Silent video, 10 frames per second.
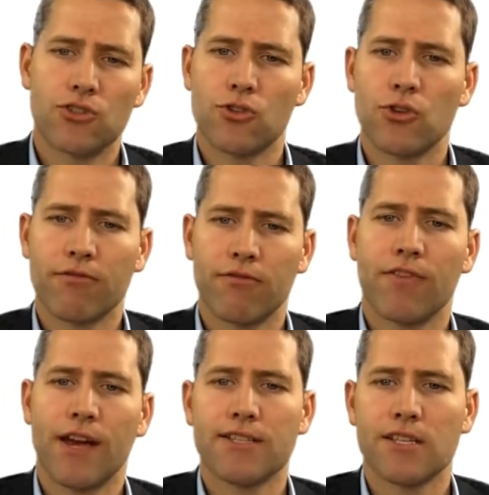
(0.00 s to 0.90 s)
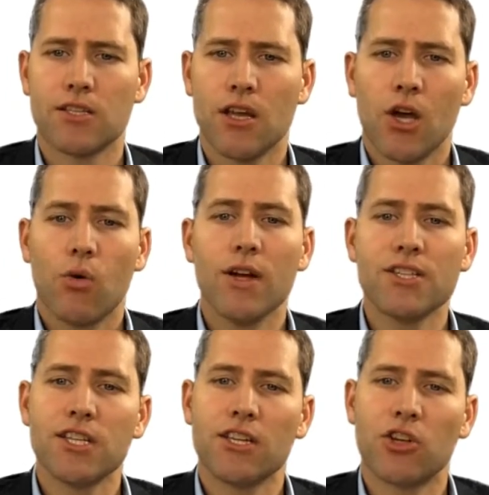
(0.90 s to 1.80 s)
2 different phases.
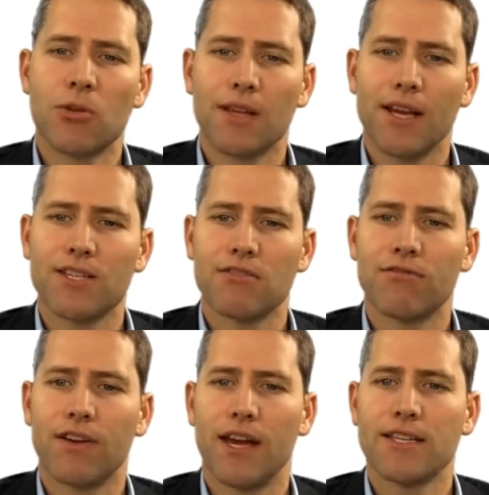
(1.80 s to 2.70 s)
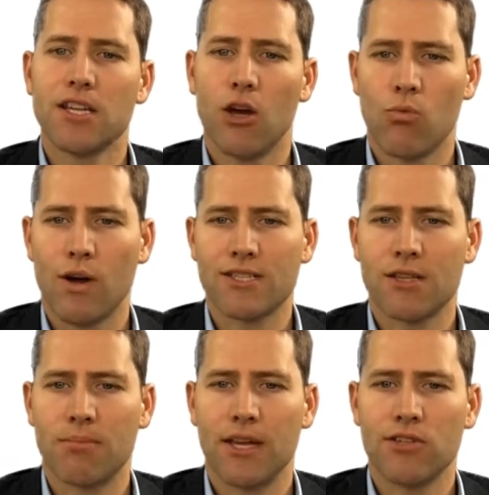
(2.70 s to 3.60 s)
One's the accumulation phase and one's
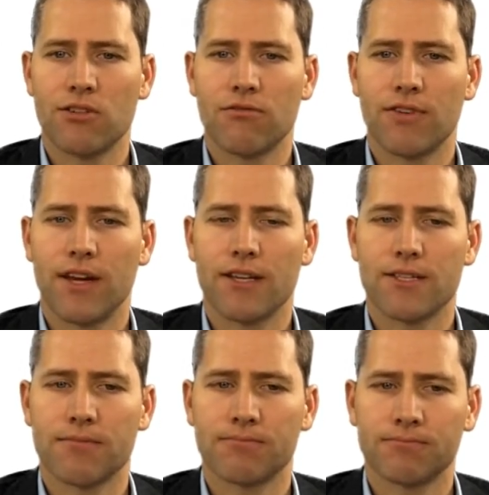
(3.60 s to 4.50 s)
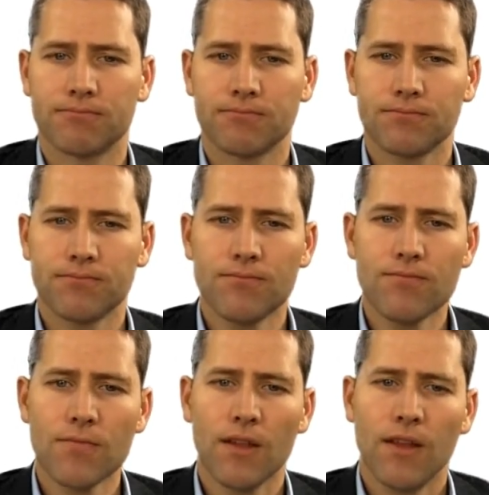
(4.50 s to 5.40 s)
the pension phase.
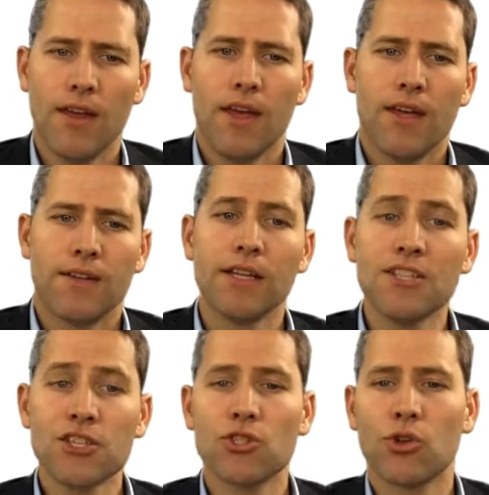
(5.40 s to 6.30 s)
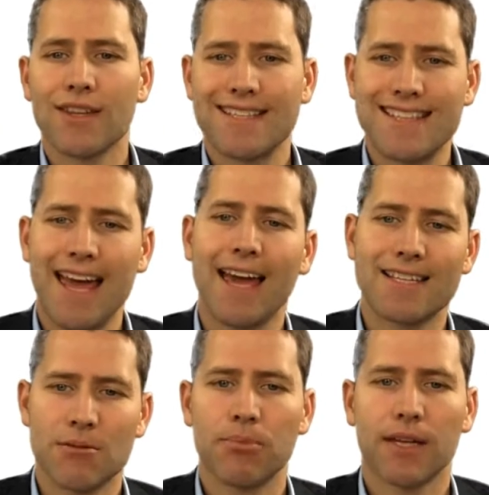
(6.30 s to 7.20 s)
Now let's just look at the
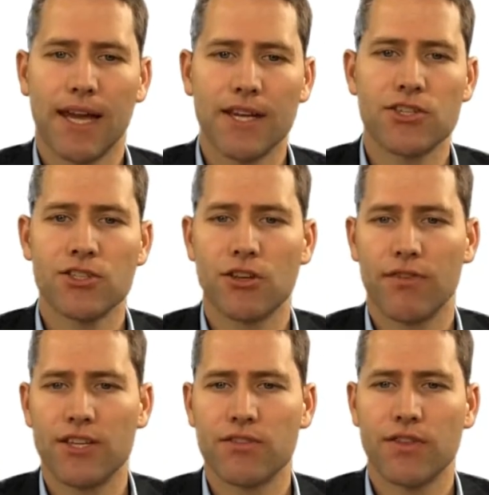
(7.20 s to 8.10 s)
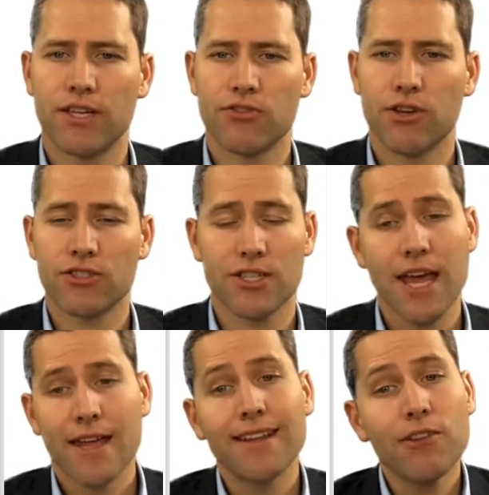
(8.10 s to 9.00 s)
tax implications of each of these structures.
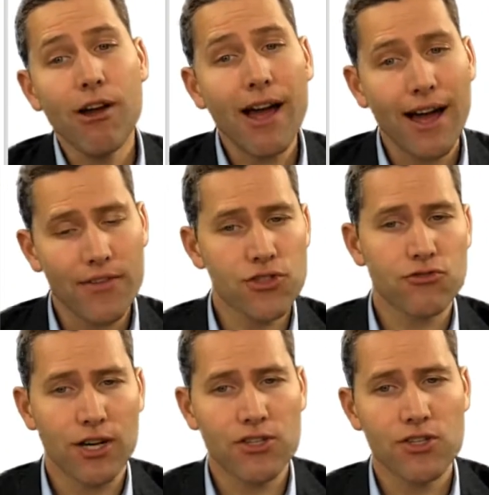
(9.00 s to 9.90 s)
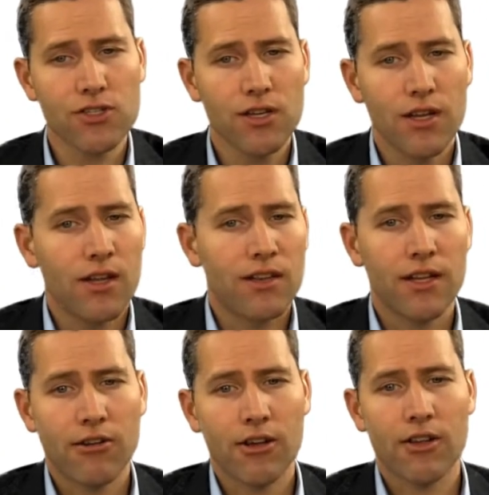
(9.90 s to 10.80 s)
Now there are other structures.
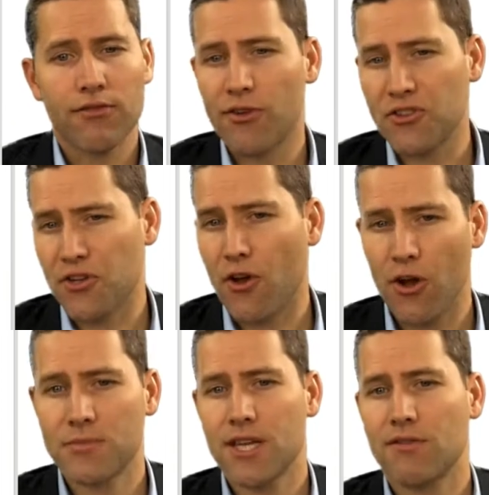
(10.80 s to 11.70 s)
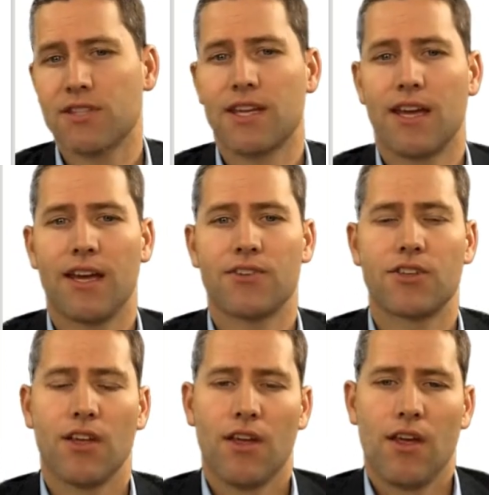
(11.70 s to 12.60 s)
There are the first home savers
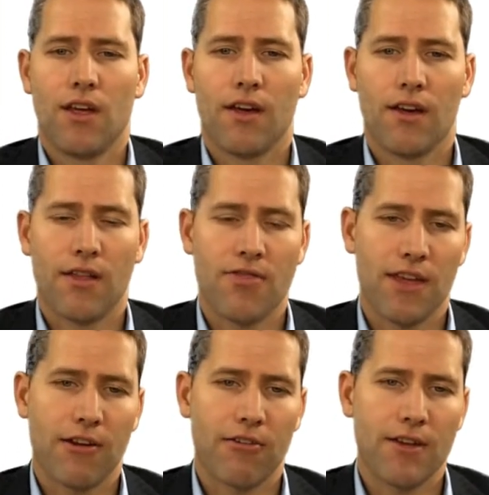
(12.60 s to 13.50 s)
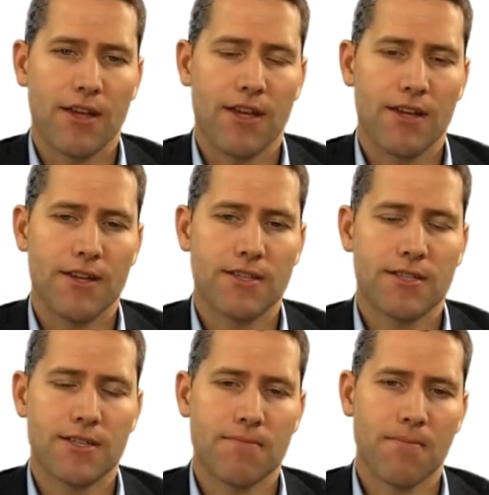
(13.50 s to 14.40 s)
account, there
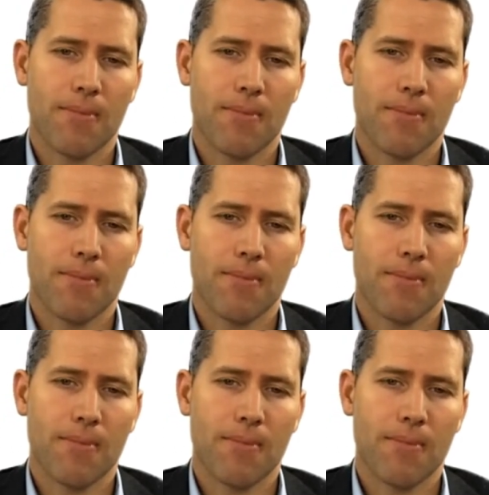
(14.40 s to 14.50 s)
is